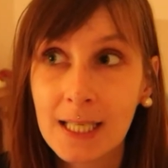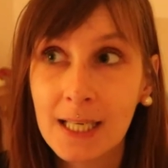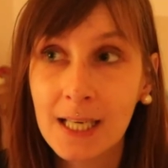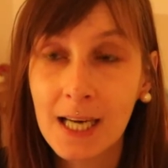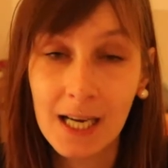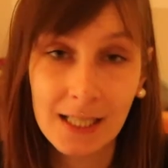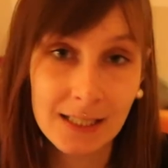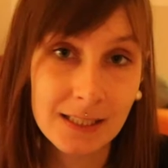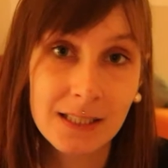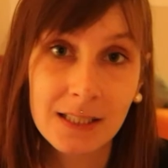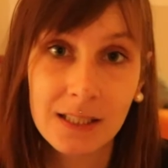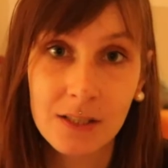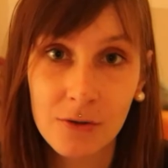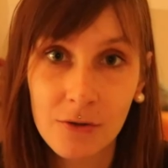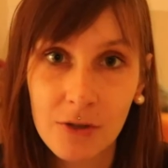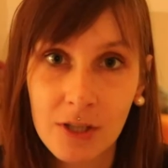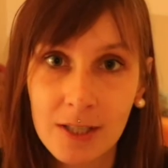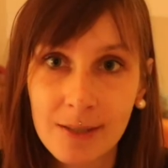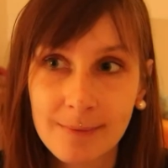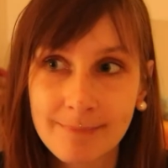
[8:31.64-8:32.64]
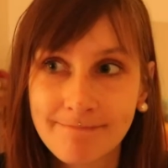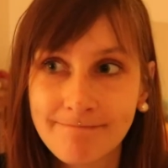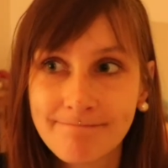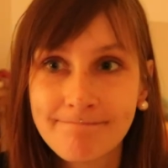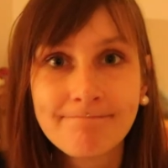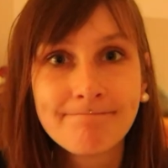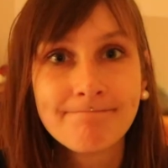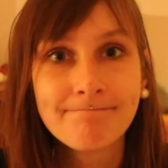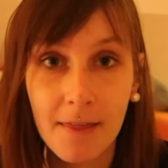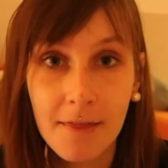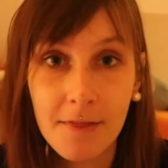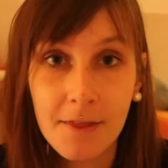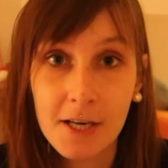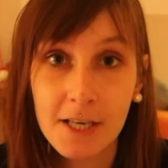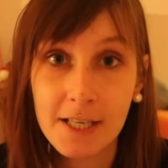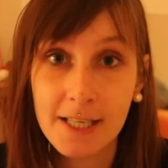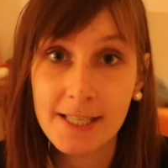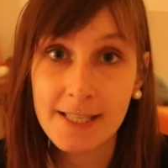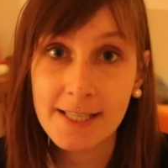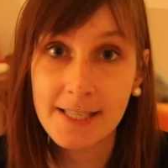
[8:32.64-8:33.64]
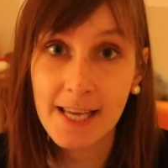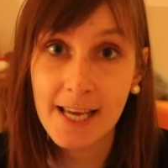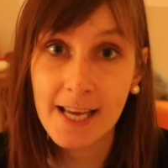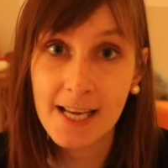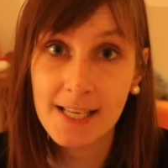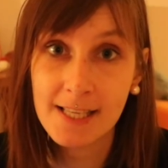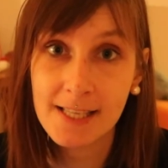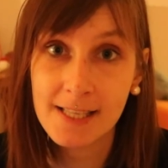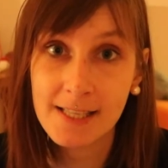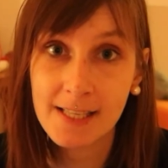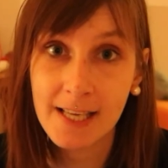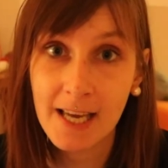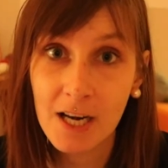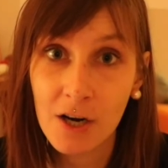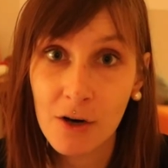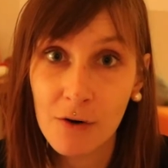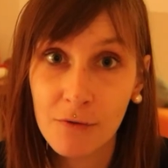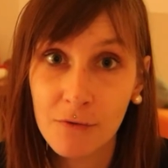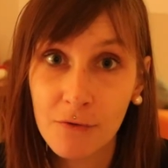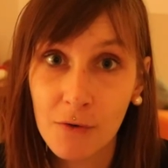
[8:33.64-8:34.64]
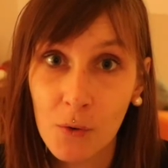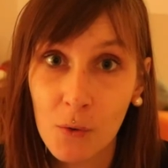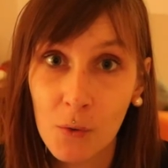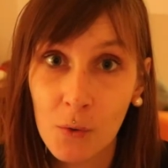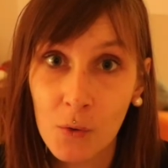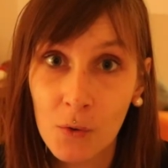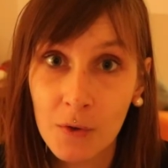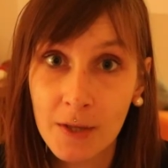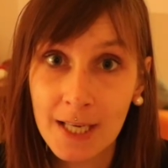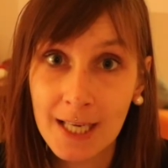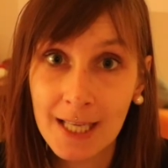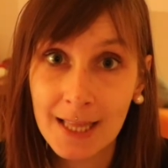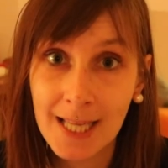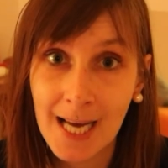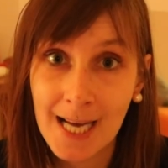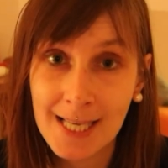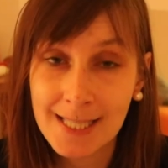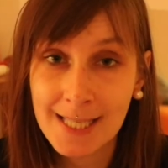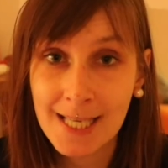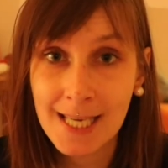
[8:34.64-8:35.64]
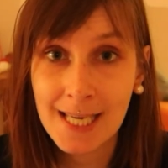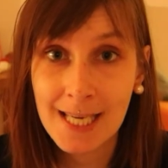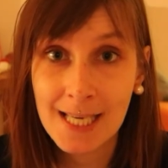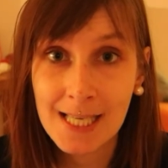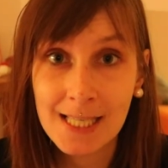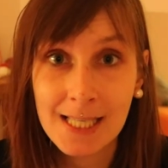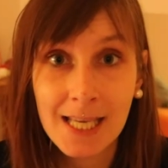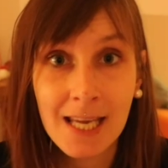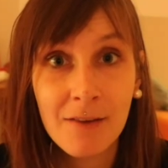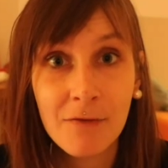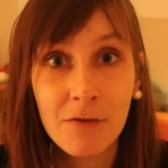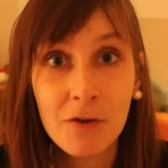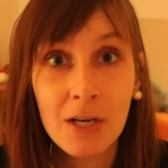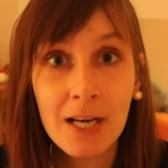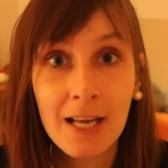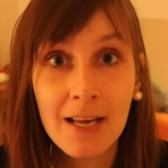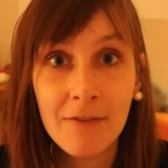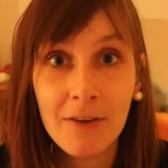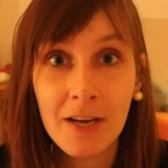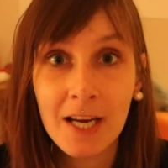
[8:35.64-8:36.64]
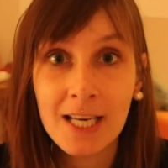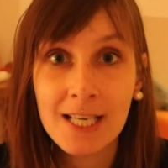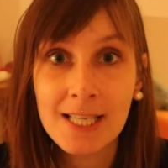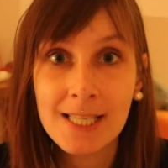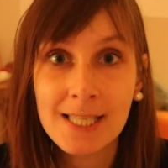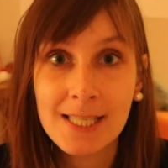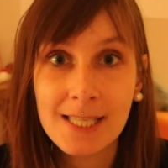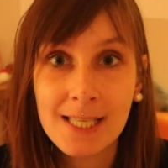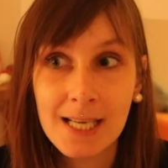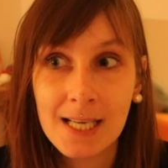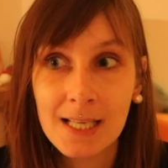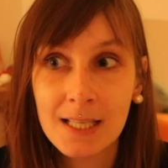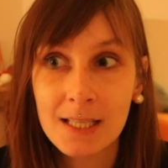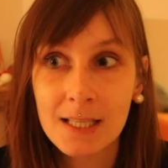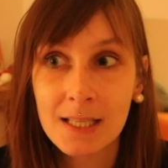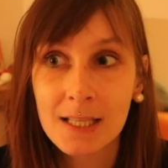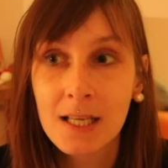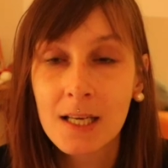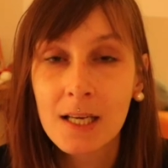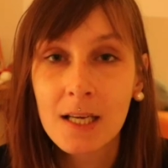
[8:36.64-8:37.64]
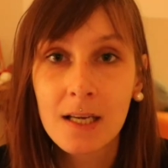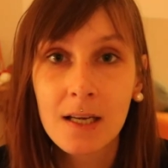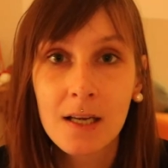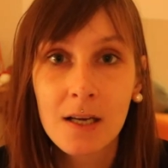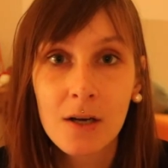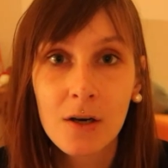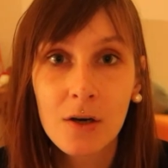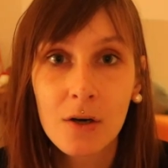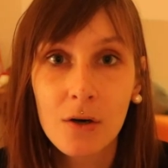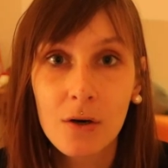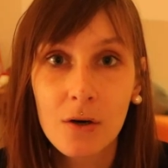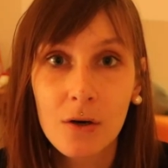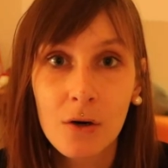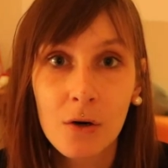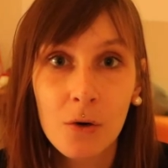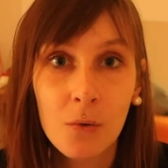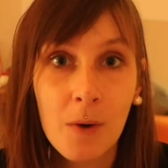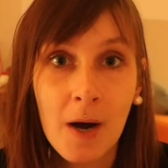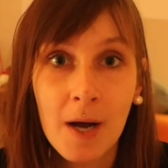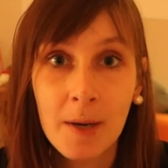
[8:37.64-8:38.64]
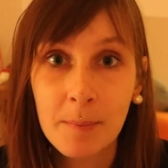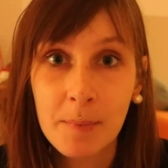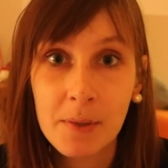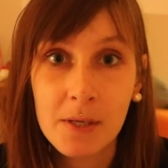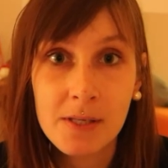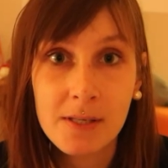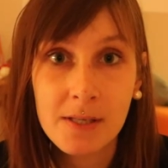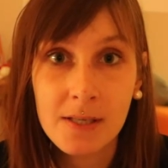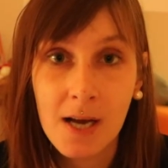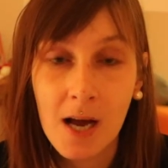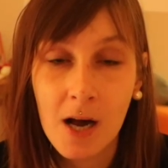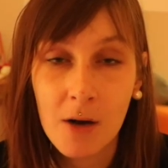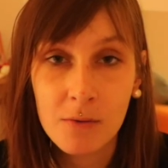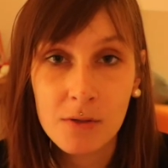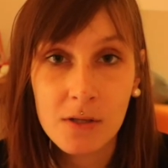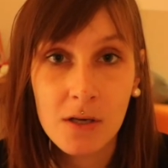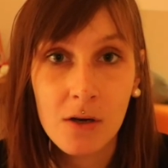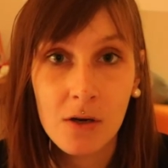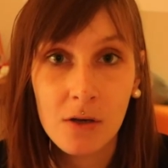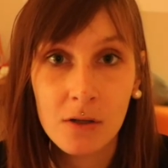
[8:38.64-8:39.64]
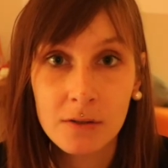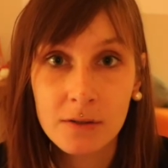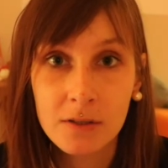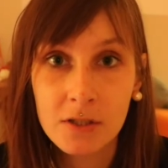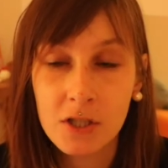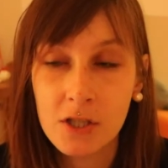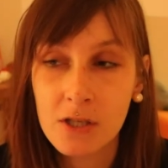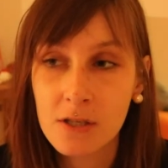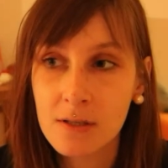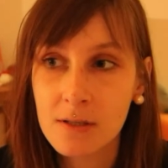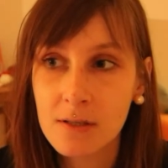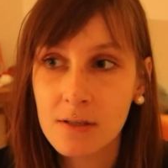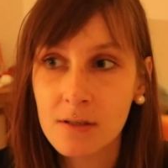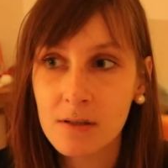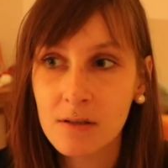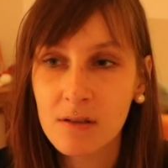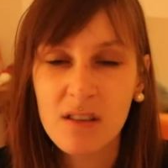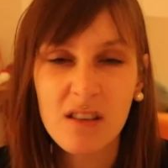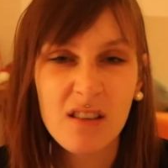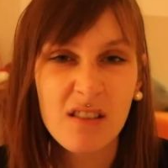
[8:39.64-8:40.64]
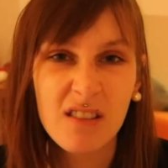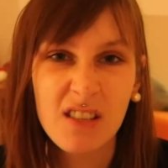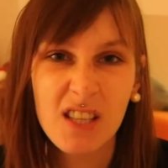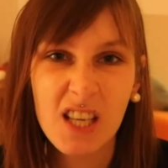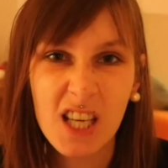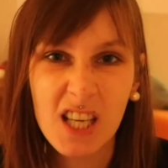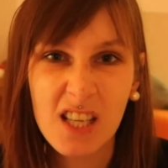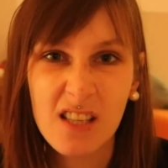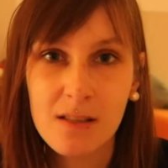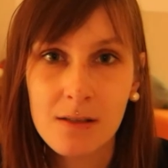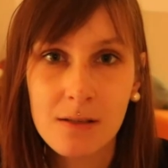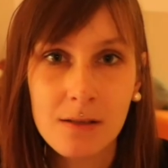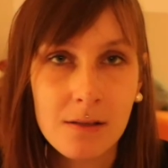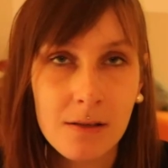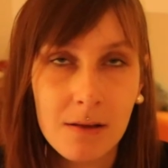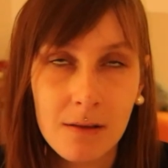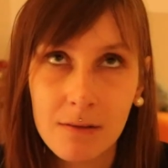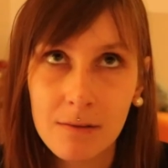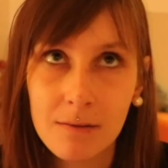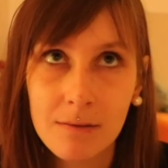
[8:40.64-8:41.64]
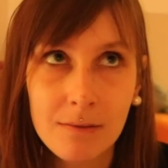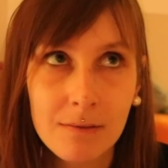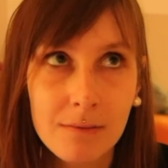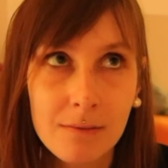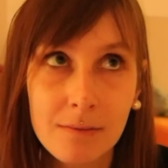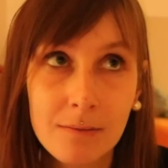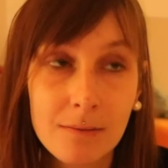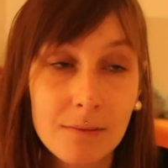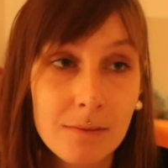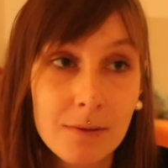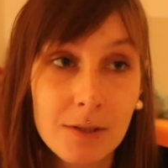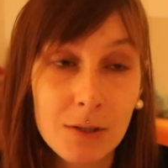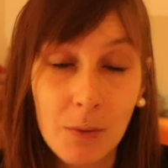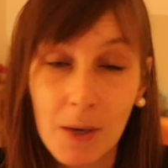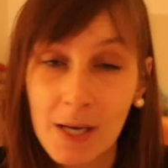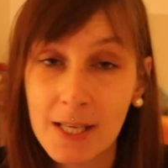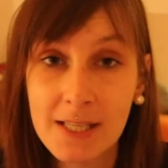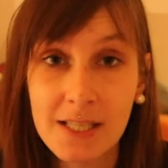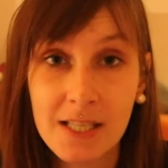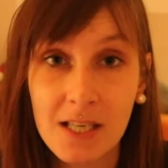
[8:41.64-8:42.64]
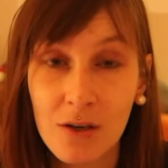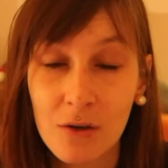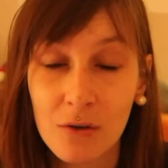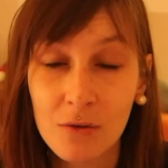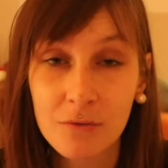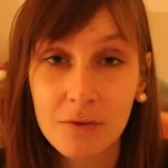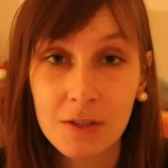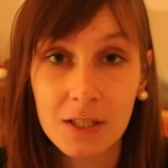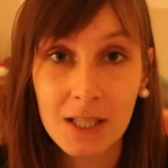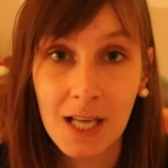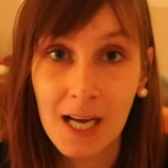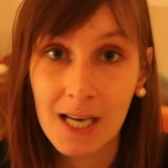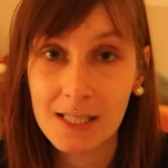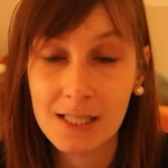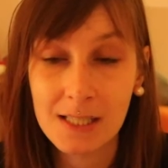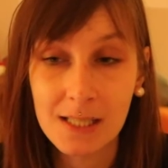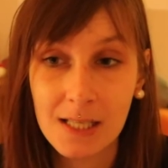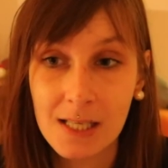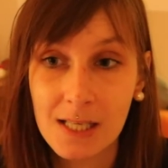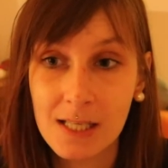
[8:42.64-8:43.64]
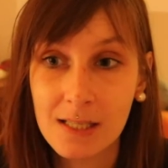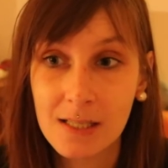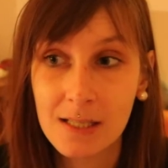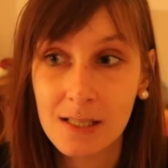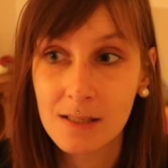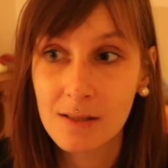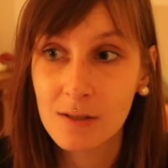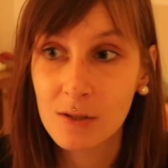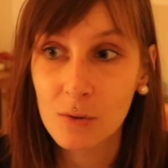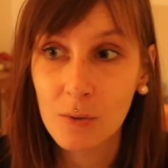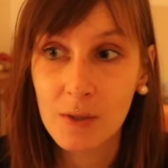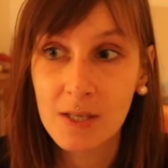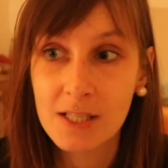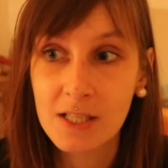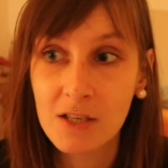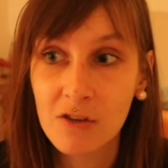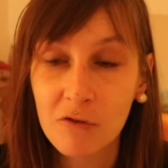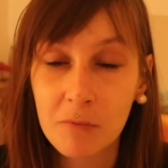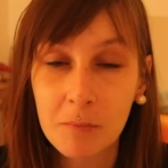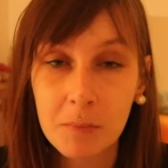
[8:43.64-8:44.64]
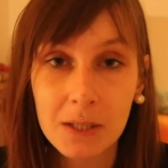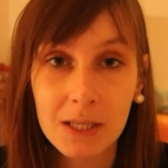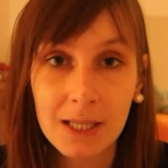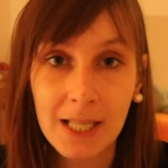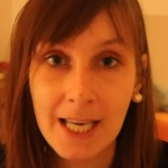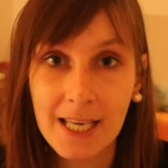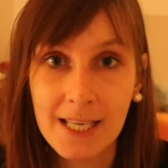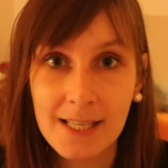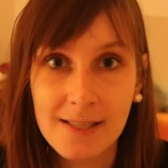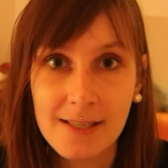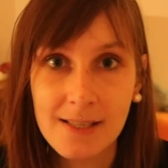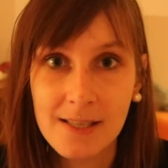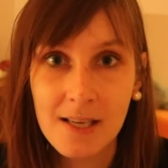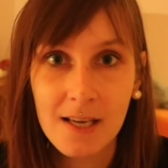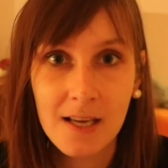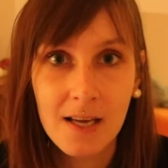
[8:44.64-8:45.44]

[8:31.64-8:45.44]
cutlery. 36, get off all the glasses. If you live in a single or one-person household, just you don't need 20 of glasses and 20 of plates.